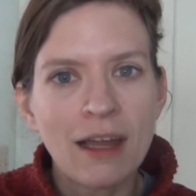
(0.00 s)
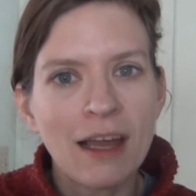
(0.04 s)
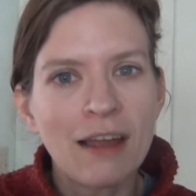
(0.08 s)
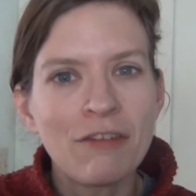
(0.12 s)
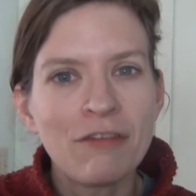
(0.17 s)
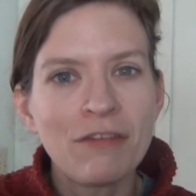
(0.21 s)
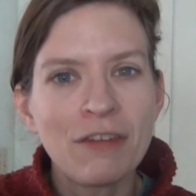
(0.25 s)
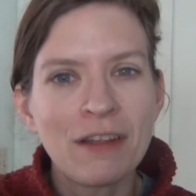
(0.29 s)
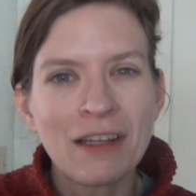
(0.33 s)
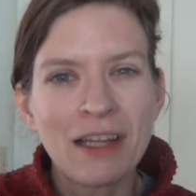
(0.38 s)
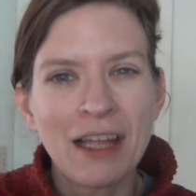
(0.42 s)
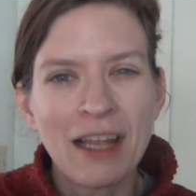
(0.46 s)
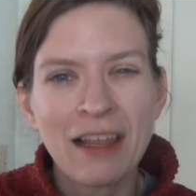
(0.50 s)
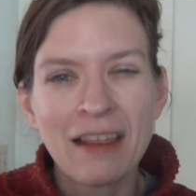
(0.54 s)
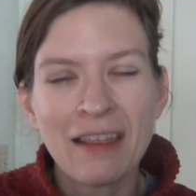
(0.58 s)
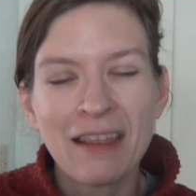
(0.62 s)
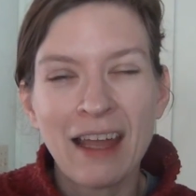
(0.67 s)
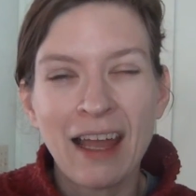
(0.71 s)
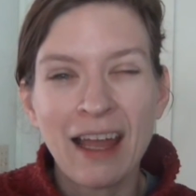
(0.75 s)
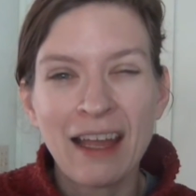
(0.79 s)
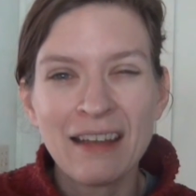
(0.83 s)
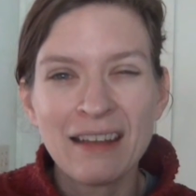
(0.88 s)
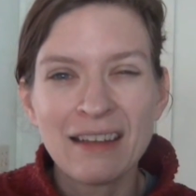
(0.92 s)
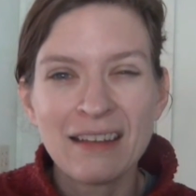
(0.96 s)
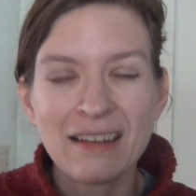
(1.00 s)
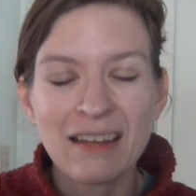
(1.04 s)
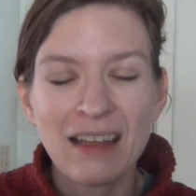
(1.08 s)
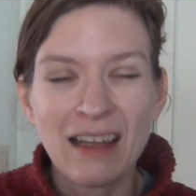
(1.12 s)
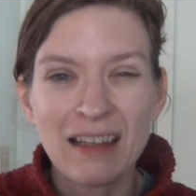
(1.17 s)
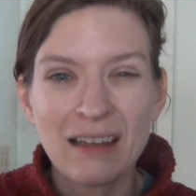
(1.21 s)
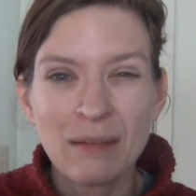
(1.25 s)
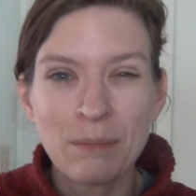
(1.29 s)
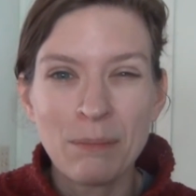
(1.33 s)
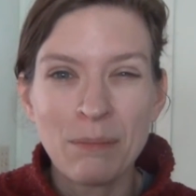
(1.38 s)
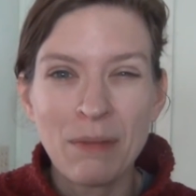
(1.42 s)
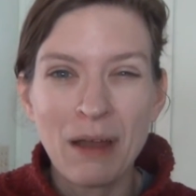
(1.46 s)
I feel like that's
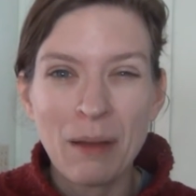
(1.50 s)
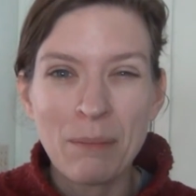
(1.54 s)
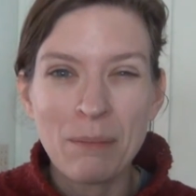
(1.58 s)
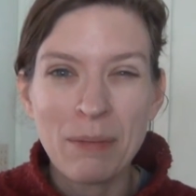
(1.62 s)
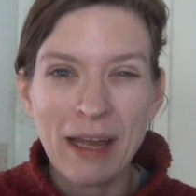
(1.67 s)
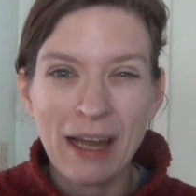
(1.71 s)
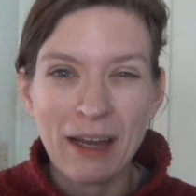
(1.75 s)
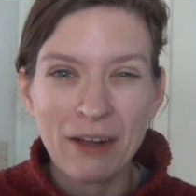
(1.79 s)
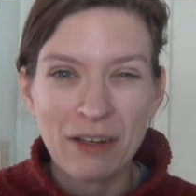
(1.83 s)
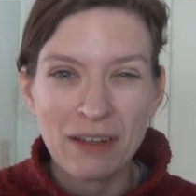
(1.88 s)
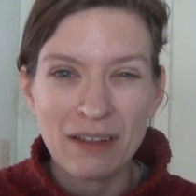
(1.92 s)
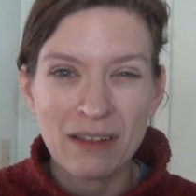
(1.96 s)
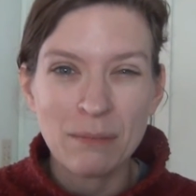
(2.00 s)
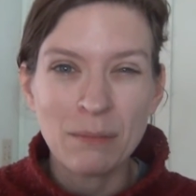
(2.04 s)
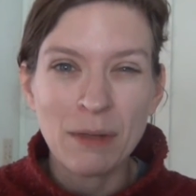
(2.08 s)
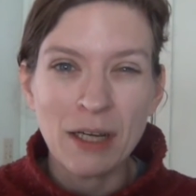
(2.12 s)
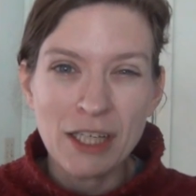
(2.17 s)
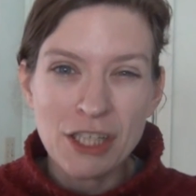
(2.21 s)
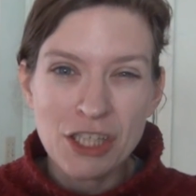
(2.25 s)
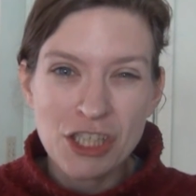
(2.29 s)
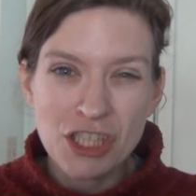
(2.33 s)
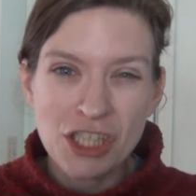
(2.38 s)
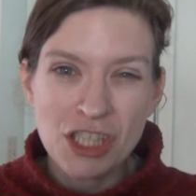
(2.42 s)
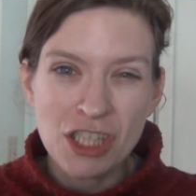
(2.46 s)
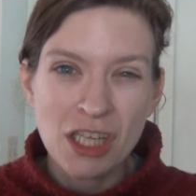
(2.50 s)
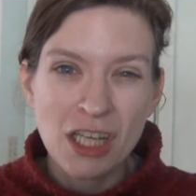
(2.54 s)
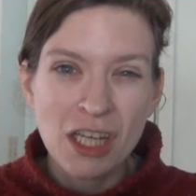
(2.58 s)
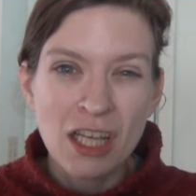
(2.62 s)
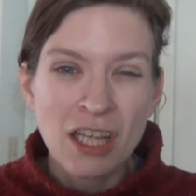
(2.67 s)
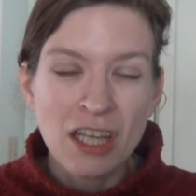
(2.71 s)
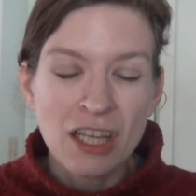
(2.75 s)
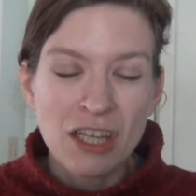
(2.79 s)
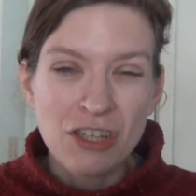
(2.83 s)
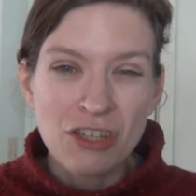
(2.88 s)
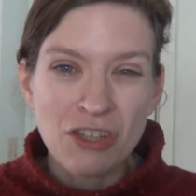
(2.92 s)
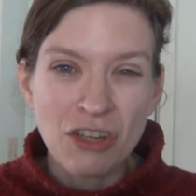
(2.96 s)
about as much
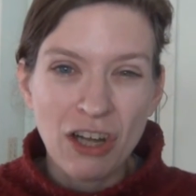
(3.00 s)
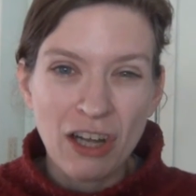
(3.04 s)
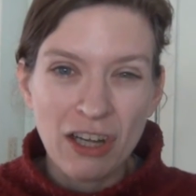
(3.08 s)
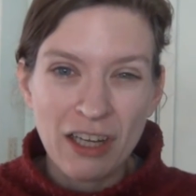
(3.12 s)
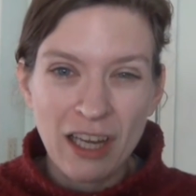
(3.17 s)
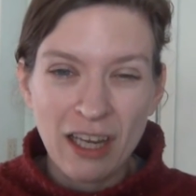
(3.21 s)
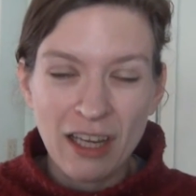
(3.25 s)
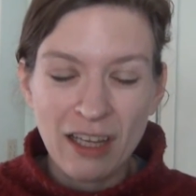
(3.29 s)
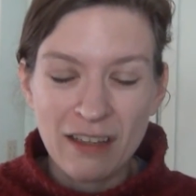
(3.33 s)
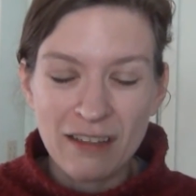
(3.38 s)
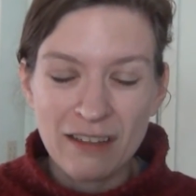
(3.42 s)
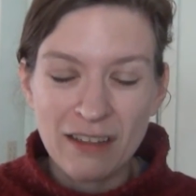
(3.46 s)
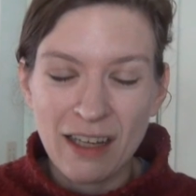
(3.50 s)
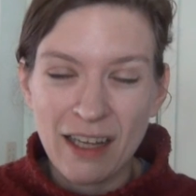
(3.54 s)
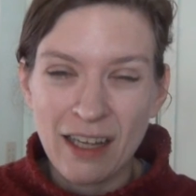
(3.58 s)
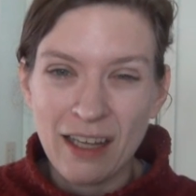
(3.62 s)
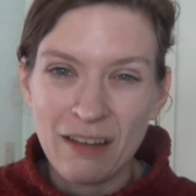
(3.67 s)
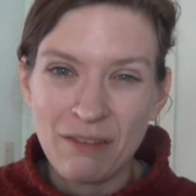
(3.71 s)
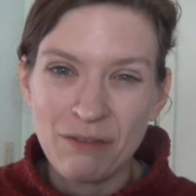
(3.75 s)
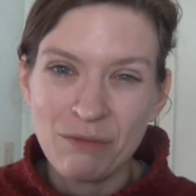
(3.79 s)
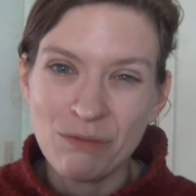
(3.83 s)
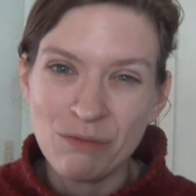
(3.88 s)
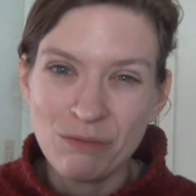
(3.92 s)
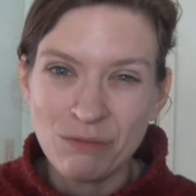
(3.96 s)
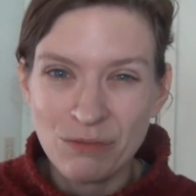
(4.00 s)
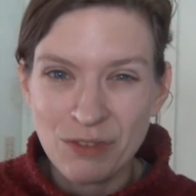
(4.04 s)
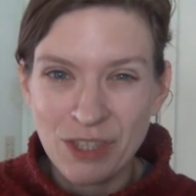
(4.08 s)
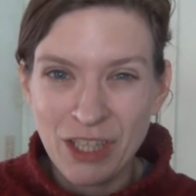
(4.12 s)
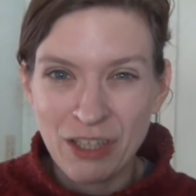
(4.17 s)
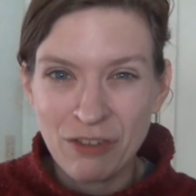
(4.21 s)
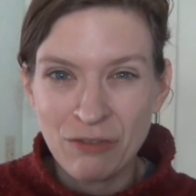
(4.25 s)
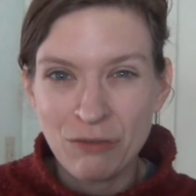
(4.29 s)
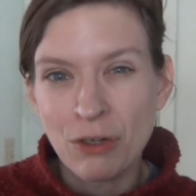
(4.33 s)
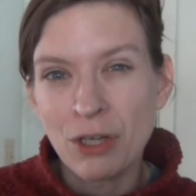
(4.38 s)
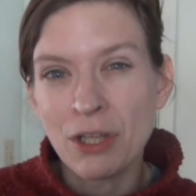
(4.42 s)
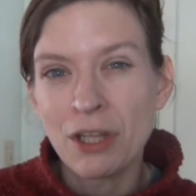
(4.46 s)
talking as I
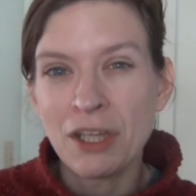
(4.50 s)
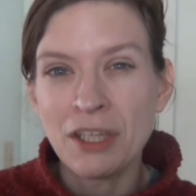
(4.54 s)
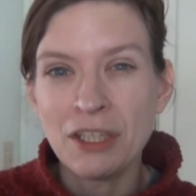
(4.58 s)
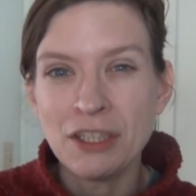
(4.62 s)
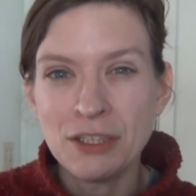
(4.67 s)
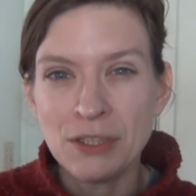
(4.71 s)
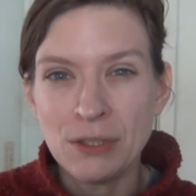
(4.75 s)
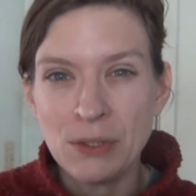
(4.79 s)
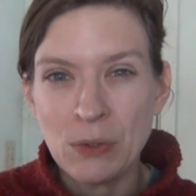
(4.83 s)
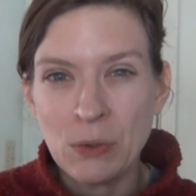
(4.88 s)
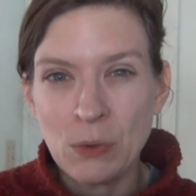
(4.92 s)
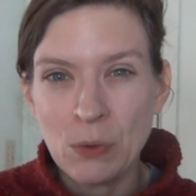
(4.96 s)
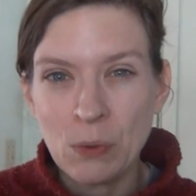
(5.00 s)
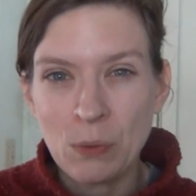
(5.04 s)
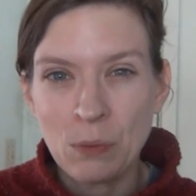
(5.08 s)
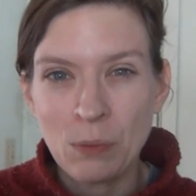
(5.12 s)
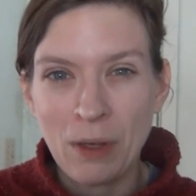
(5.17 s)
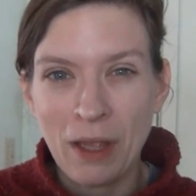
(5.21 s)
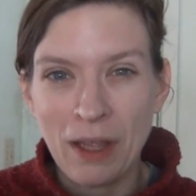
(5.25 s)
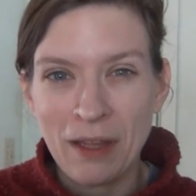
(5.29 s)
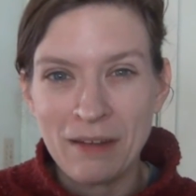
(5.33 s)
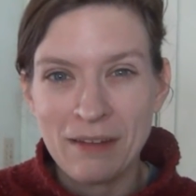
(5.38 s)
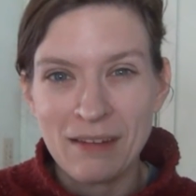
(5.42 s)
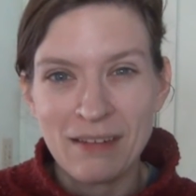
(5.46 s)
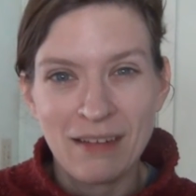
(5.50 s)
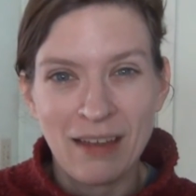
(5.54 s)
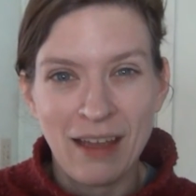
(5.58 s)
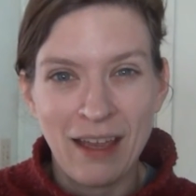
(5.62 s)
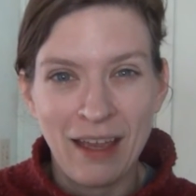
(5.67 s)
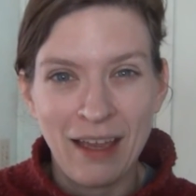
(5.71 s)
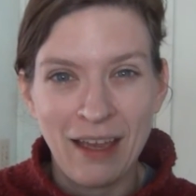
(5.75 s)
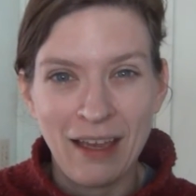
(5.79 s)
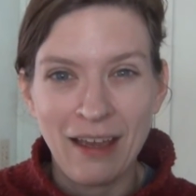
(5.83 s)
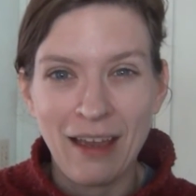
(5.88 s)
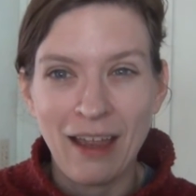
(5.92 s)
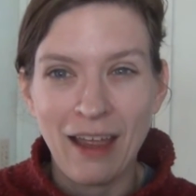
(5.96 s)
can really do and
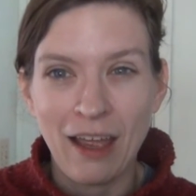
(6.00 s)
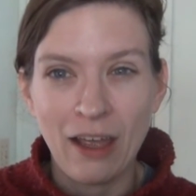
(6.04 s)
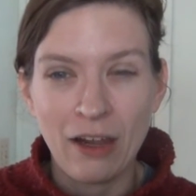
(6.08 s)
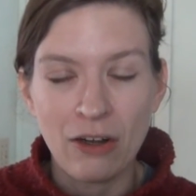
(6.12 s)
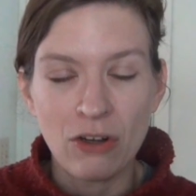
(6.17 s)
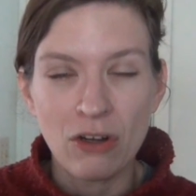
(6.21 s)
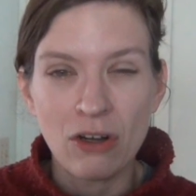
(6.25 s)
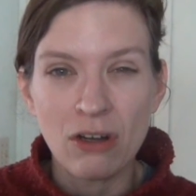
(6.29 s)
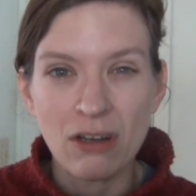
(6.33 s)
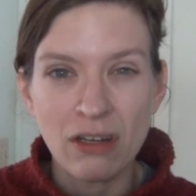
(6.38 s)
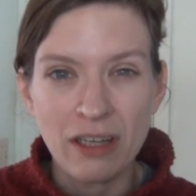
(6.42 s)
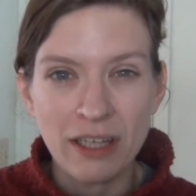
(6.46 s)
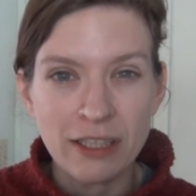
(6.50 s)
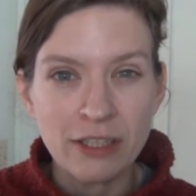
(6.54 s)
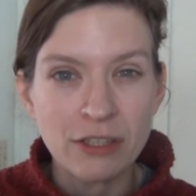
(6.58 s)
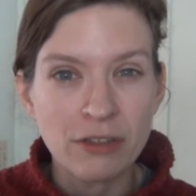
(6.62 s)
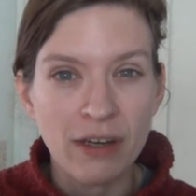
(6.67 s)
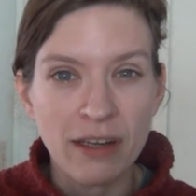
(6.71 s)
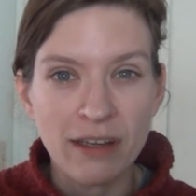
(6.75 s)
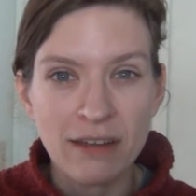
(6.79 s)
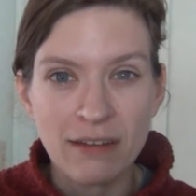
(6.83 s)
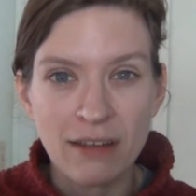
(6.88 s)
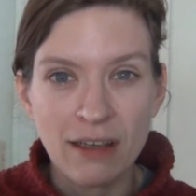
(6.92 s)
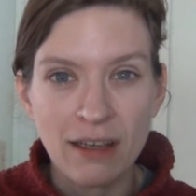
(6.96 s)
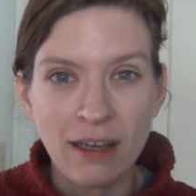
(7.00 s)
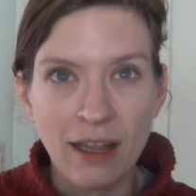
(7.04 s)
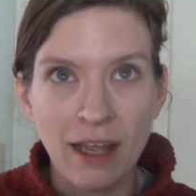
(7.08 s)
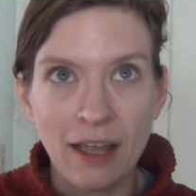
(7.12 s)
stay at all interesting.